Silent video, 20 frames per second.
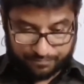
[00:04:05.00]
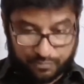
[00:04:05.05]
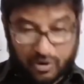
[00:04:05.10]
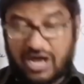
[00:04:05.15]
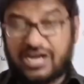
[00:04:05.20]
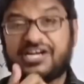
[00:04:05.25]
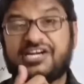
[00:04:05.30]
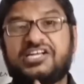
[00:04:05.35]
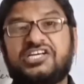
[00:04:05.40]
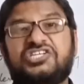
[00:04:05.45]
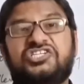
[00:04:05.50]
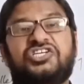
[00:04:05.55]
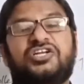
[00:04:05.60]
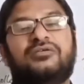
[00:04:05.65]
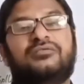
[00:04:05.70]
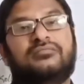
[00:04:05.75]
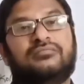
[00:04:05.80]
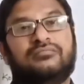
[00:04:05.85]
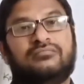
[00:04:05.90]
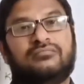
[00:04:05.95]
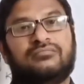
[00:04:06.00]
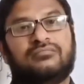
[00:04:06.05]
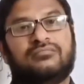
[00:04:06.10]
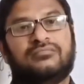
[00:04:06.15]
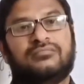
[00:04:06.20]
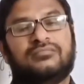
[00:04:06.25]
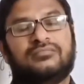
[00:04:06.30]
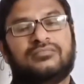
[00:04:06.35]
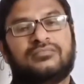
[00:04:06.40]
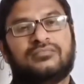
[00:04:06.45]
pollination.
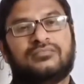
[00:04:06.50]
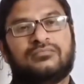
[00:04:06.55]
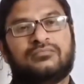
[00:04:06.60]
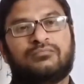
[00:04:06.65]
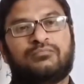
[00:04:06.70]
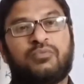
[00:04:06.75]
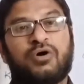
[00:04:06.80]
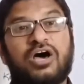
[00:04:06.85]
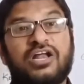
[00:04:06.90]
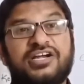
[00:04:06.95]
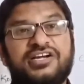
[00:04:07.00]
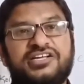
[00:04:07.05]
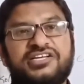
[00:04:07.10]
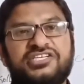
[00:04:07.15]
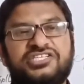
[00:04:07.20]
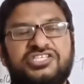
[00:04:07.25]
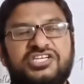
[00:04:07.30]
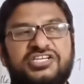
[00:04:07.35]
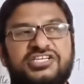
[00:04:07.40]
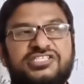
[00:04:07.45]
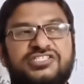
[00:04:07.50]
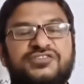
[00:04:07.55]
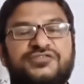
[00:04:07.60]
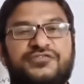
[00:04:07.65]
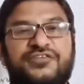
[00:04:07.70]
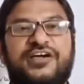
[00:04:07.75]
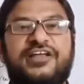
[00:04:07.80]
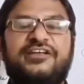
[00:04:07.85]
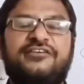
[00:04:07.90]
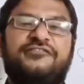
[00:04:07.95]
Pollination is
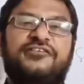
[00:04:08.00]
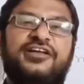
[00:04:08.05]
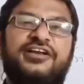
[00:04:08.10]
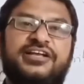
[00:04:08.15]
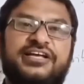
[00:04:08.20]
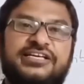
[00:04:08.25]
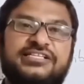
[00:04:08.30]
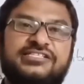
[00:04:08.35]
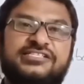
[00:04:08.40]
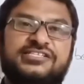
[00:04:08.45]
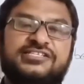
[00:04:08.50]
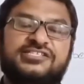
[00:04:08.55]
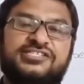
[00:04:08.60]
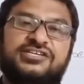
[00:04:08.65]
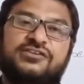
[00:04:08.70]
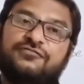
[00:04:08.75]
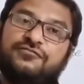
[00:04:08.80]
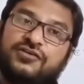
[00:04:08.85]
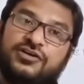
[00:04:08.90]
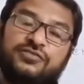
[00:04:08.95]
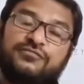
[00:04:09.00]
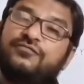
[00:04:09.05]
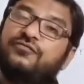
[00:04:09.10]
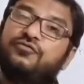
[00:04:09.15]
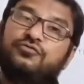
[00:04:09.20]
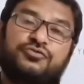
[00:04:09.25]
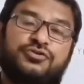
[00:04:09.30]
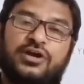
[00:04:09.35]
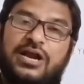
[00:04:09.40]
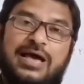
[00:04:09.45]
very essential for
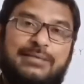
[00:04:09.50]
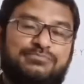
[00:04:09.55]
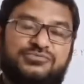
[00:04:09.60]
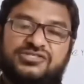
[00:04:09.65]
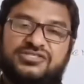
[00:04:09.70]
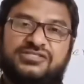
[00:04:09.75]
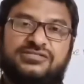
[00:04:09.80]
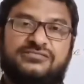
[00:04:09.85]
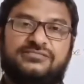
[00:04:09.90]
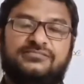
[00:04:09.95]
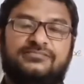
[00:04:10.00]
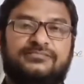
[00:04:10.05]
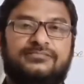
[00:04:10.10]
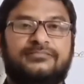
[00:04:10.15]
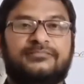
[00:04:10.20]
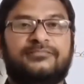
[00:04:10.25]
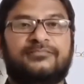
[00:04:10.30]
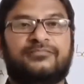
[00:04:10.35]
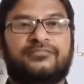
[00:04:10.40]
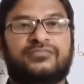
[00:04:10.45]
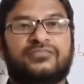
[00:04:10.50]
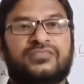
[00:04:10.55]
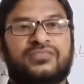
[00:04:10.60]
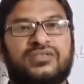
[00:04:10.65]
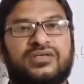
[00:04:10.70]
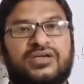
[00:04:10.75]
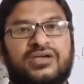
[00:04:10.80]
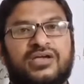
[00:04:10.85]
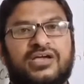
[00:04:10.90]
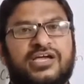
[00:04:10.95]
food crops.
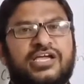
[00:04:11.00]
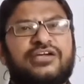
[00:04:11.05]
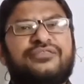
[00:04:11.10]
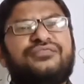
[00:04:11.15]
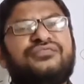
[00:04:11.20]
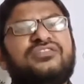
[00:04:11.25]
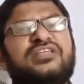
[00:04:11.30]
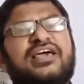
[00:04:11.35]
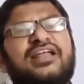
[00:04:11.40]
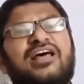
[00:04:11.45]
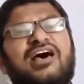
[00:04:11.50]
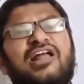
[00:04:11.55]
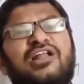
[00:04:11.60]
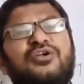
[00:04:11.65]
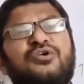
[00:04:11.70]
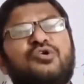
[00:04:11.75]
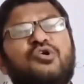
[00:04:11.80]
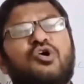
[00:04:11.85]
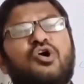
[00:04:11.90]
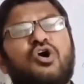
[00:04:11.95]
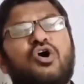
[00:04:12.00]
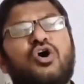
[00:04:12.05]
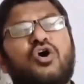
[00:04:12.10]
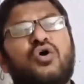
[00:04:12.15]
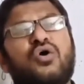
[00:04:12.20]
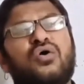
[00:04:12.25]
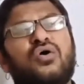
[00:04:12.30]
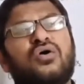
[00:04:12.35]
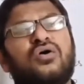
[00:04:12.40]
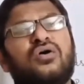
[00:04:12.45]
If there are
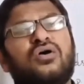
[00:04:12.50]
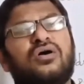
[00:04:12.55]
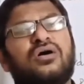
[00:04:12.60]
no